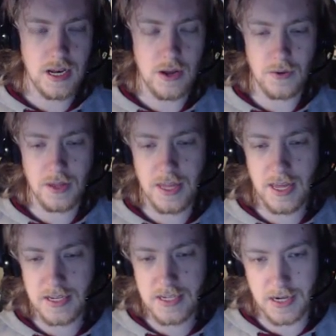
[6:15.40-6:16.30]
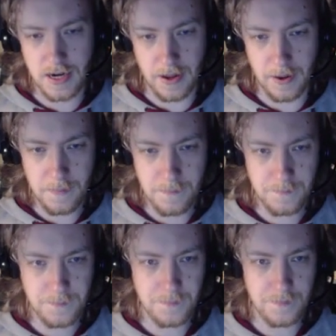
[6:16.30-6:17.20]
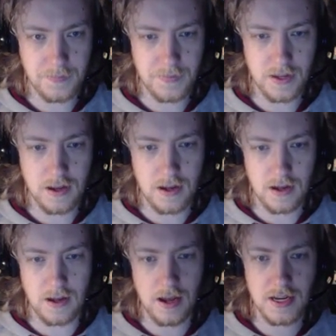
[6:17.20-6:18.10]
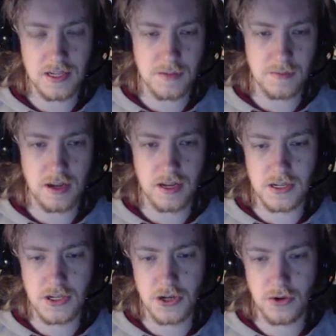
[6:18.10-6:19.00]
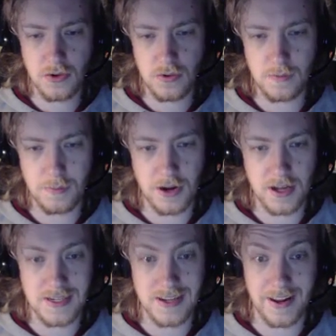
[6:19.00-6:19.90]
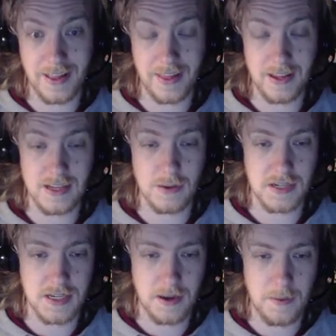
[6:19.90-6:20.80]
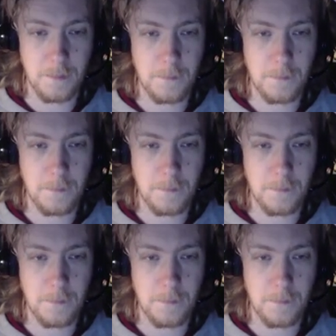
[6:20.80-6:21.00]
Now, yesterday, I did two pretty exciting things, I would say.